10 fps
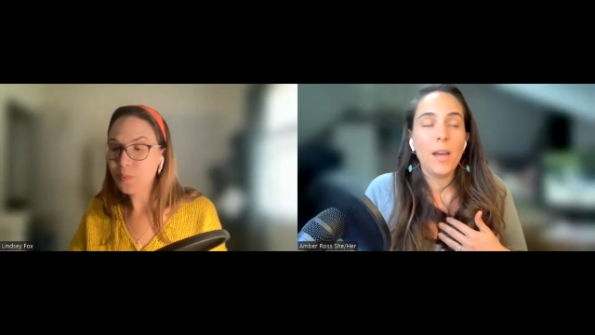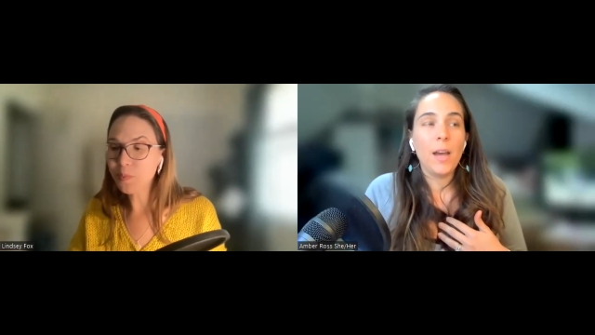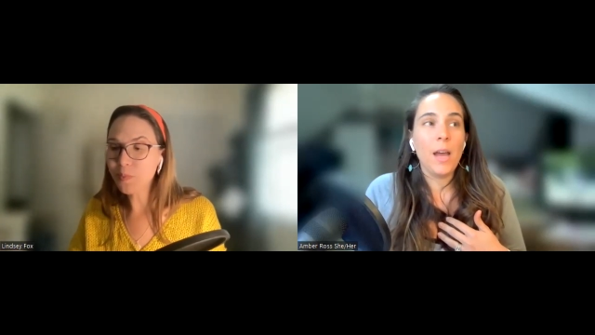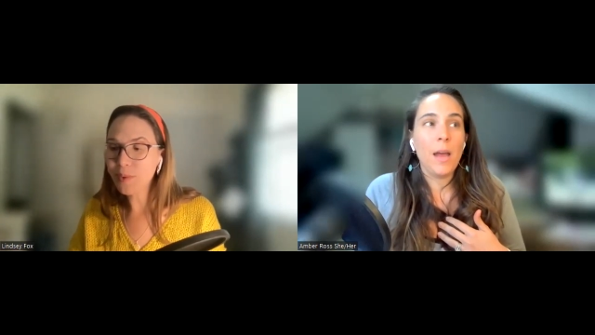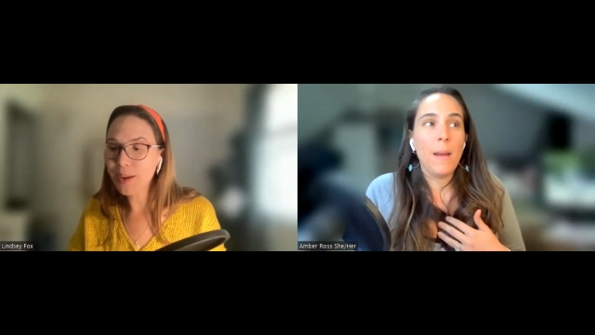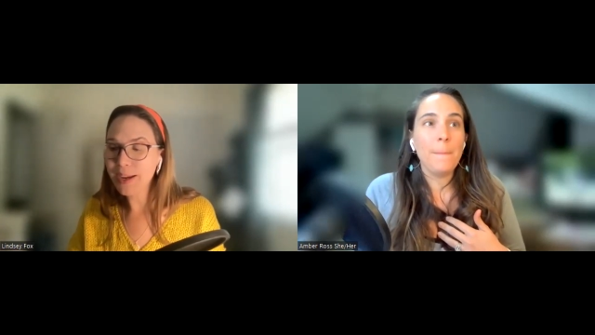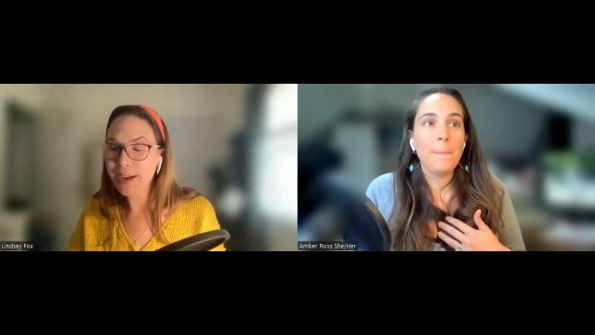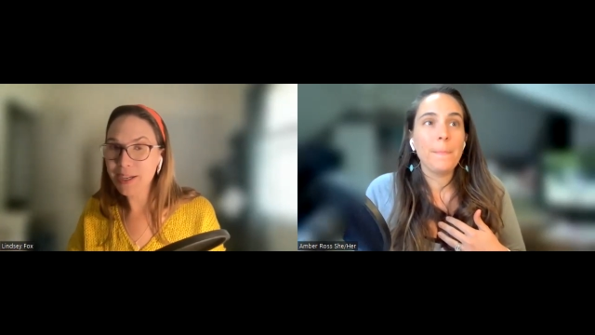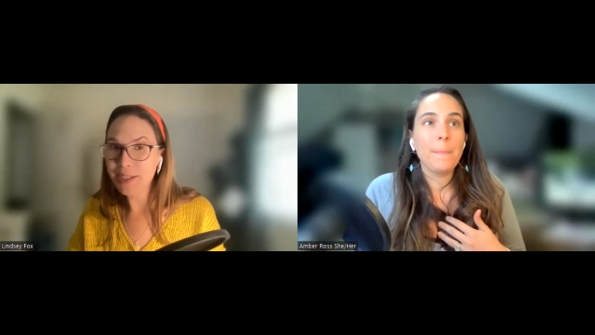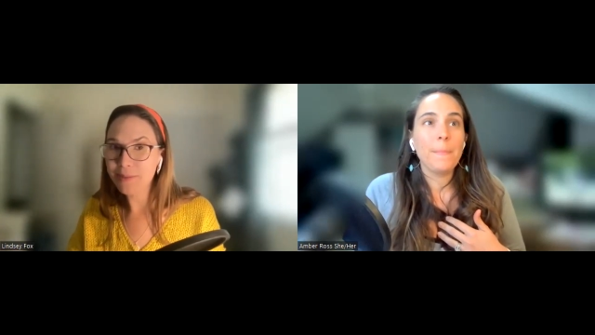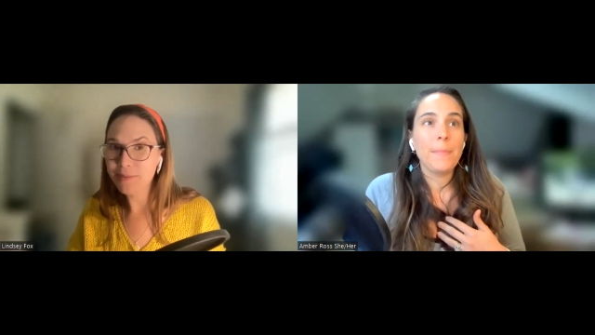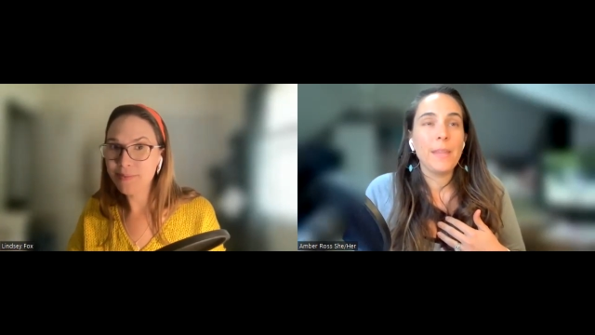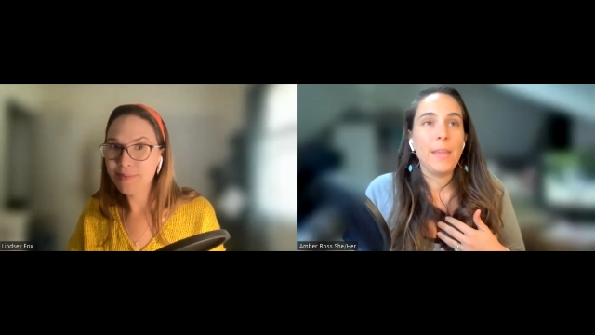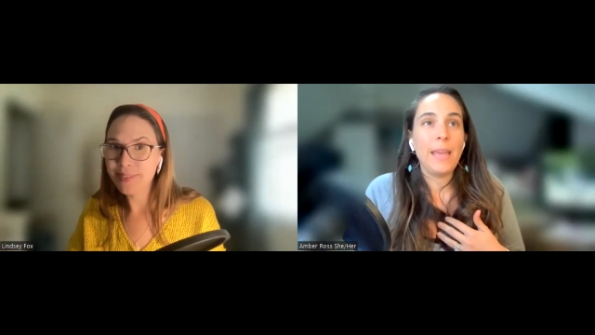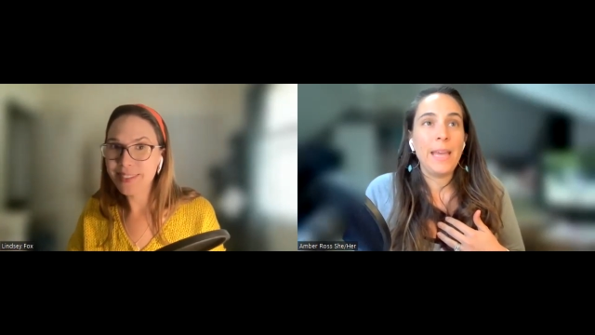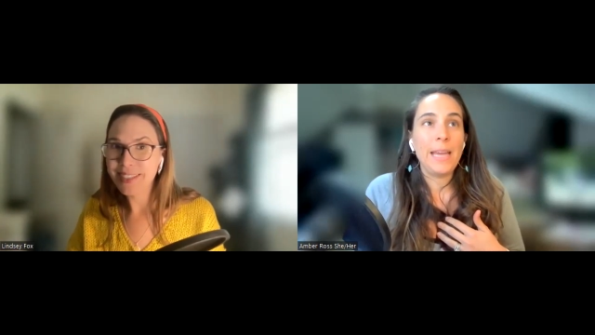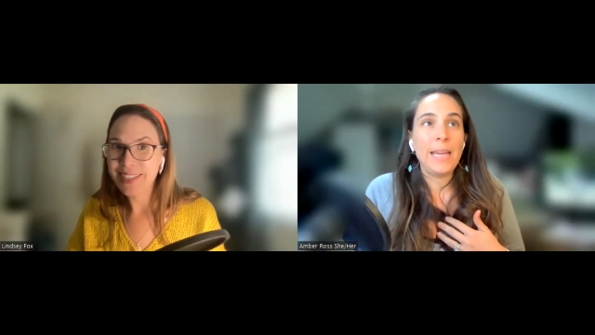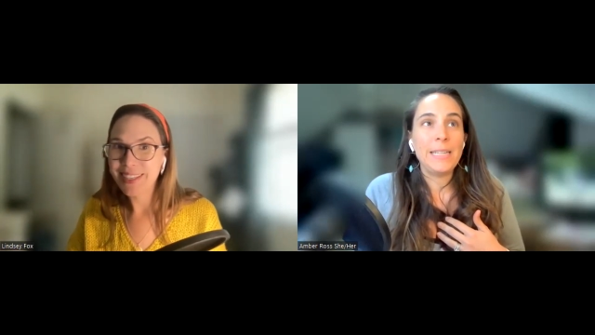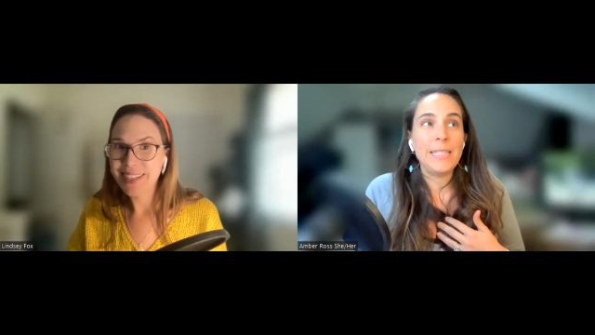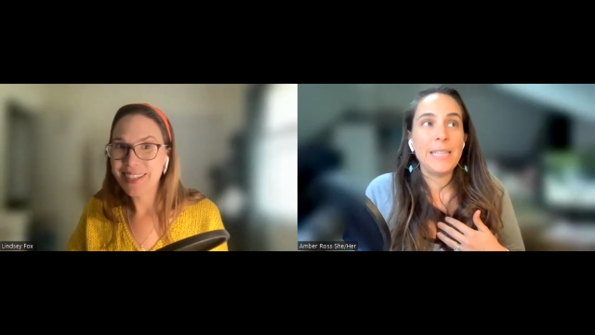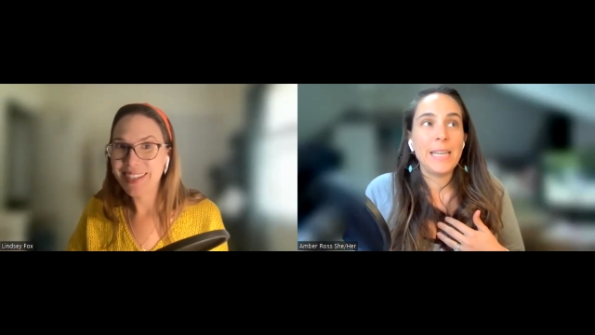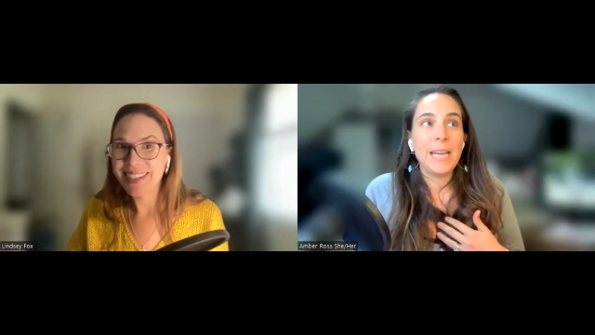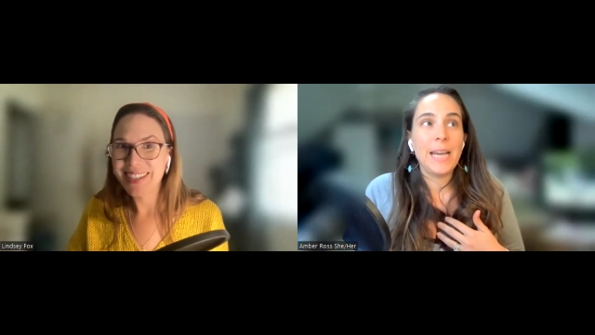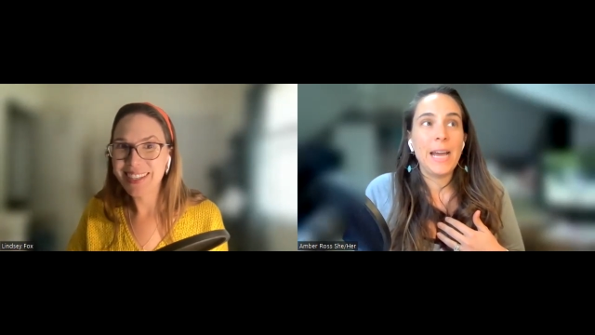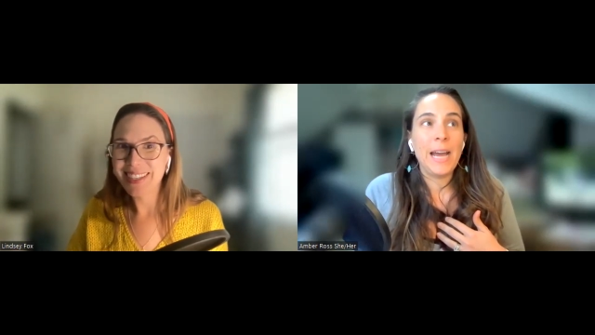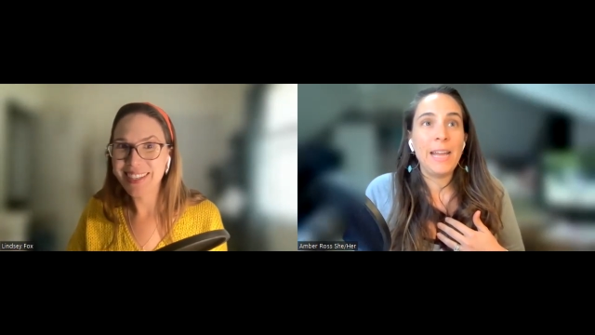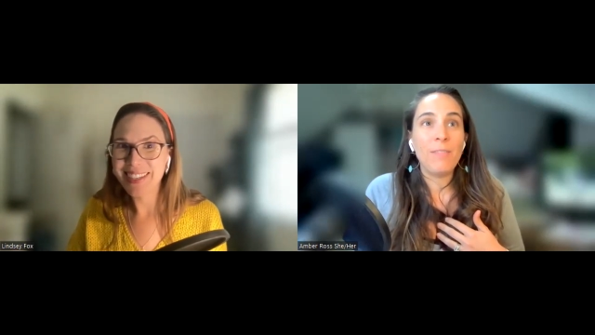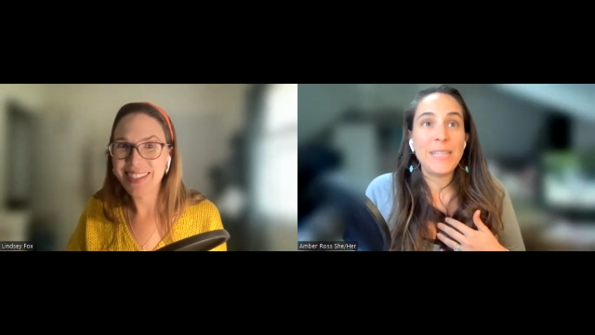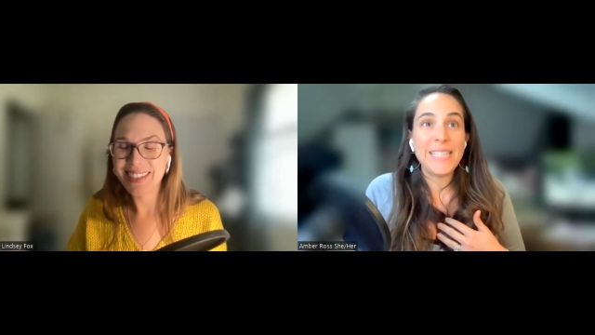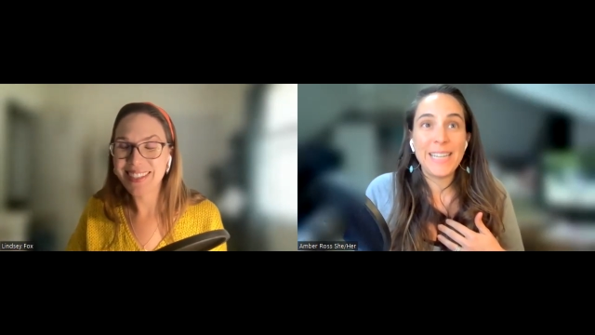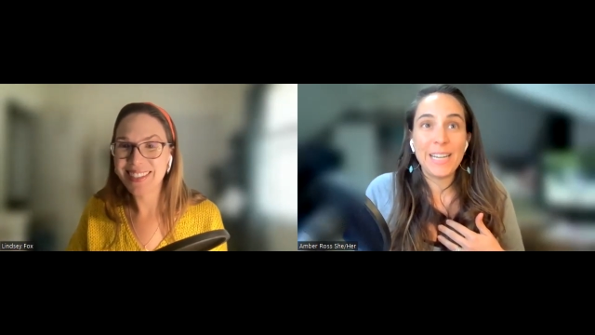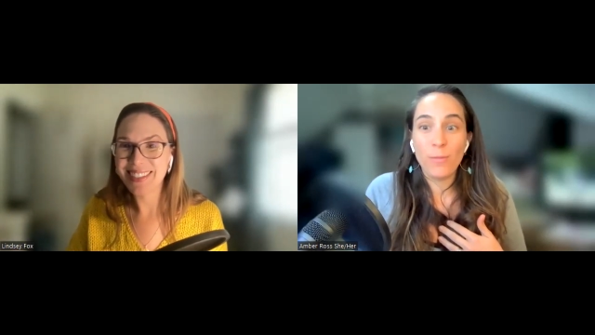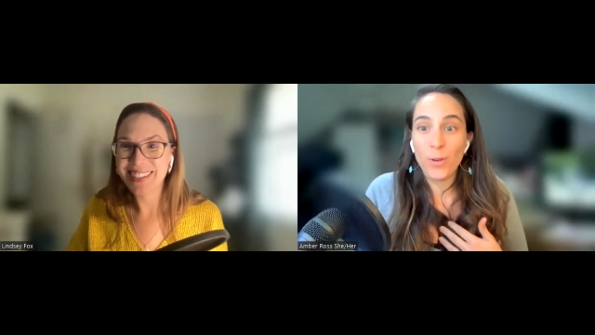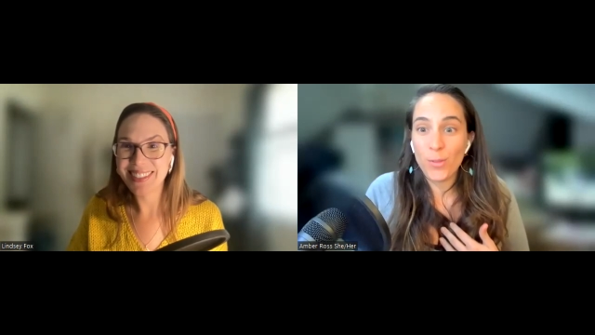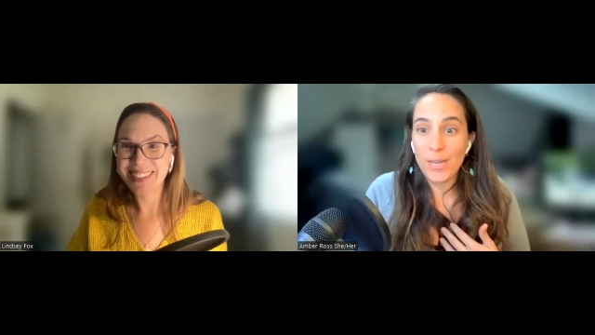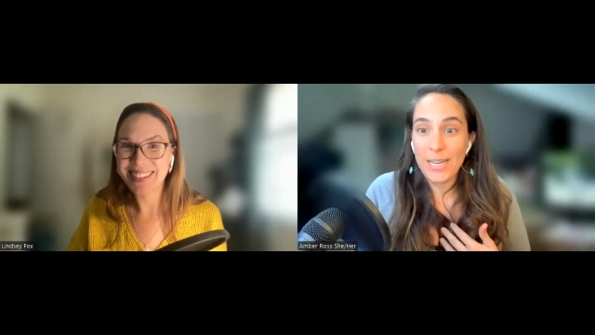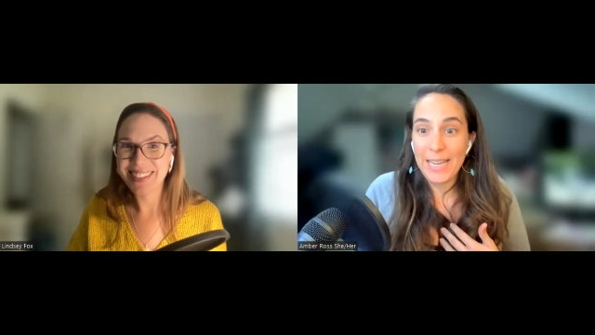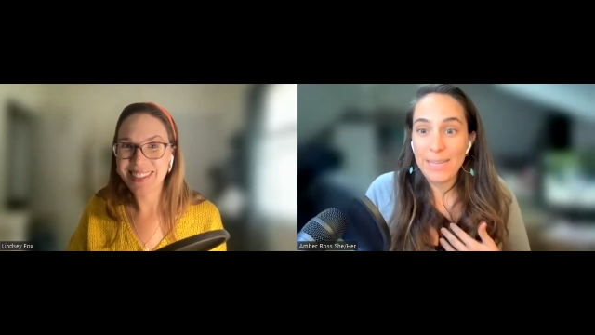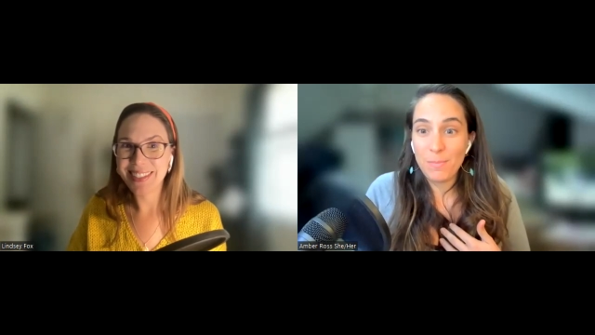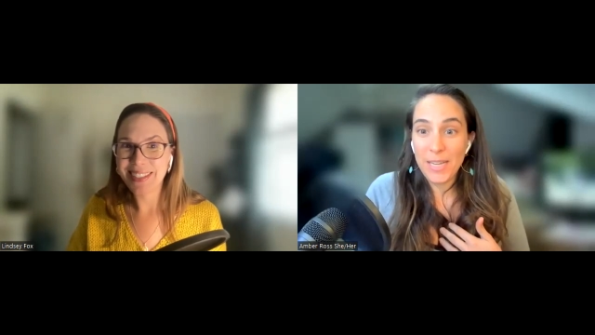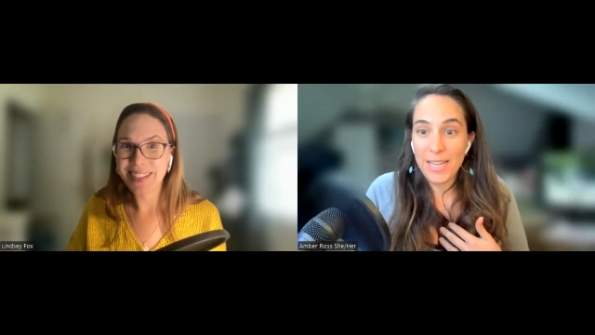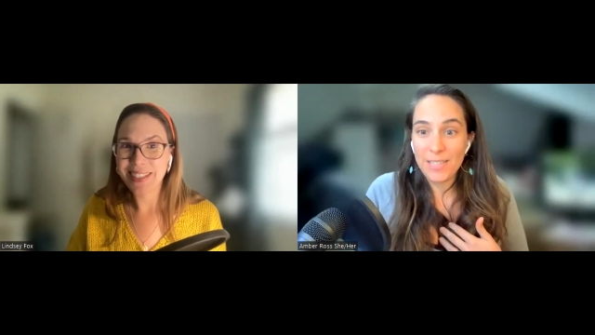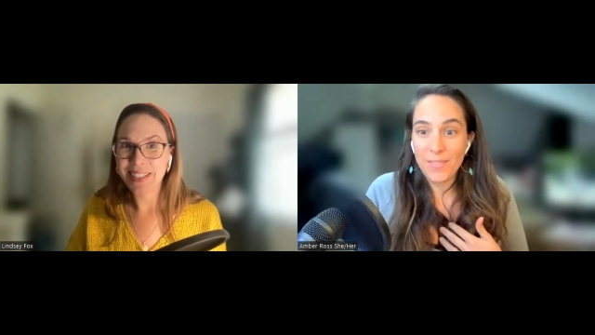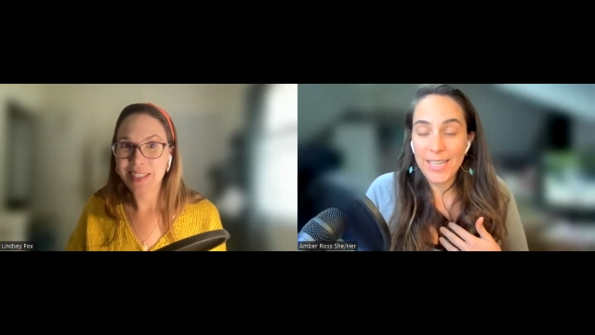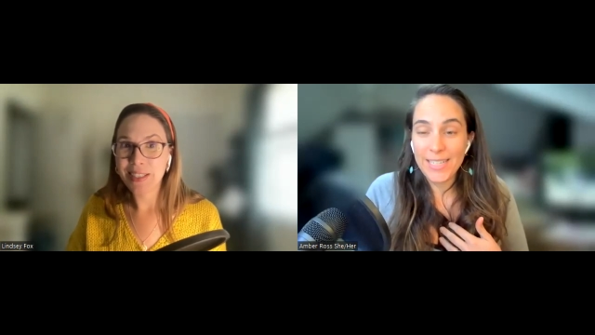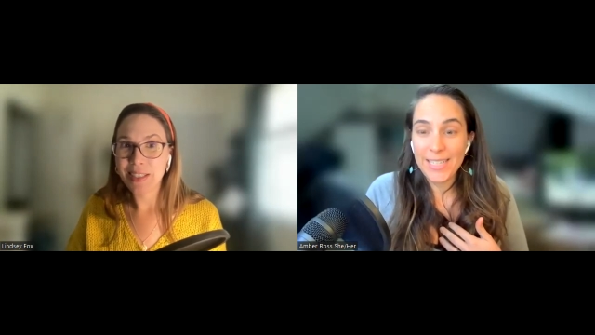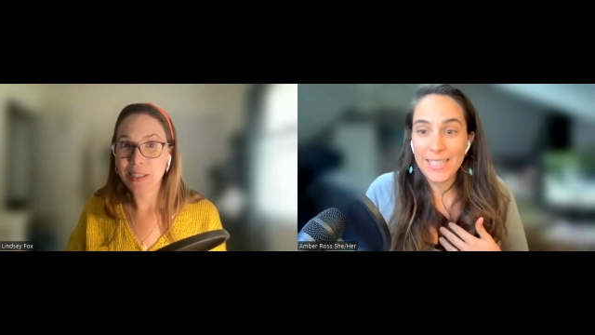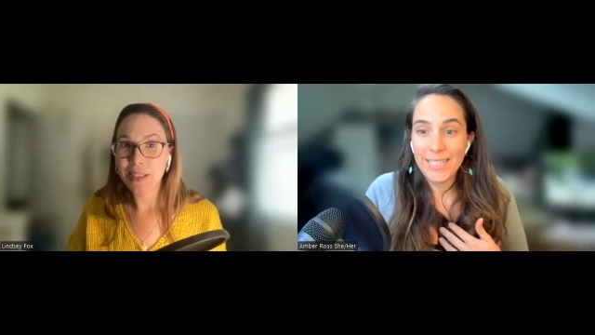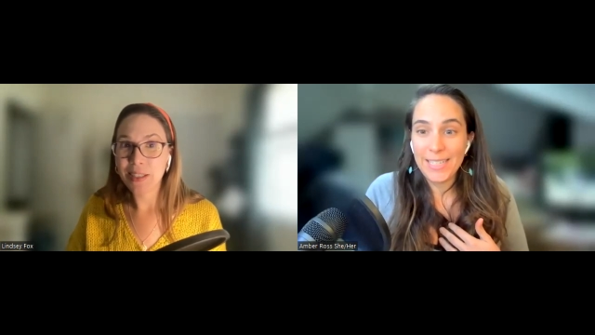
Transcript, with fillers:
Speaker 1: Um, and I have been sick for three days because of it.